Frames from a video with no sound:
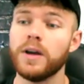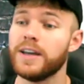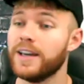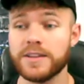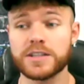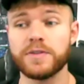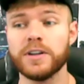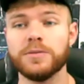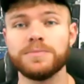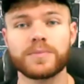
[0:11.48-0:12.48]
in this
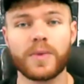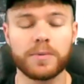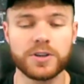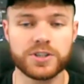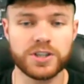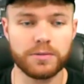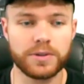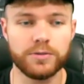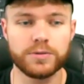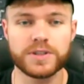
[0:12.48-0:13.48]
video, I'm going to share
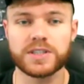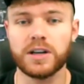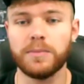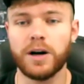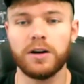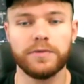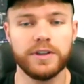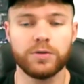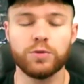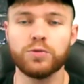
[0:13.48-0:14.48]
with you some of
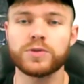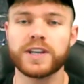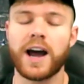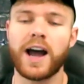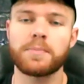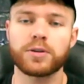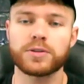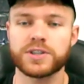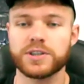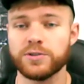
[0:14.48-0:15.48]
the tools that I
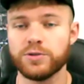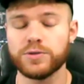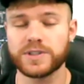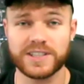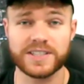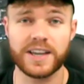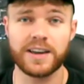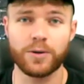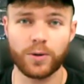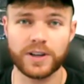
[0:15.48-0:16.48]
personally use to
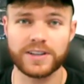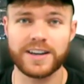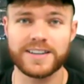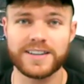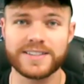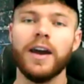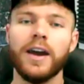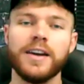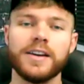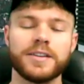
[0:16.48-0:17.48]
stay organized.
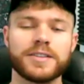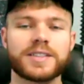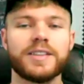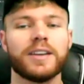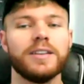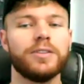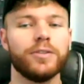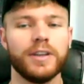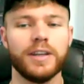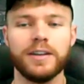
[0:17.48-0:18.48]
And stick until
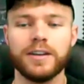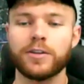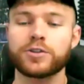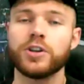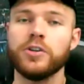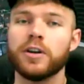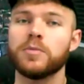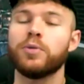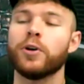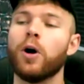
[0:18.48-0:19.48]
the end, and I'll show you how you
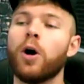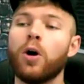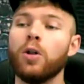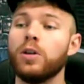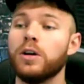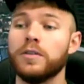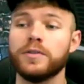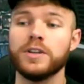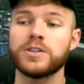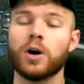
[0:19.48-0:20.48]
can put all of
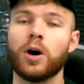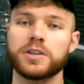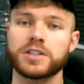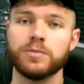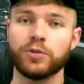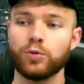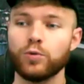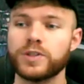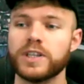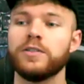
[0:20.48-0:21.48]
these awesome
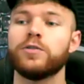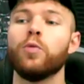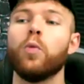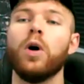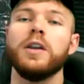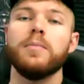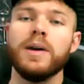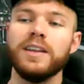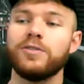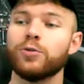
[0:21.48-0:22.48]
tools into one
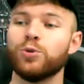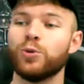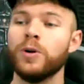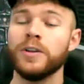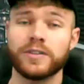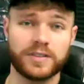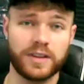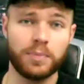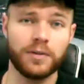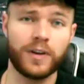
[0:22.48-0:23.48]
main tool to
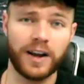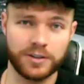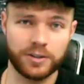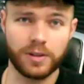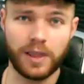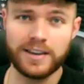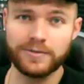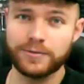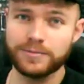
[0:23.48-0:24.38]
simplify your life.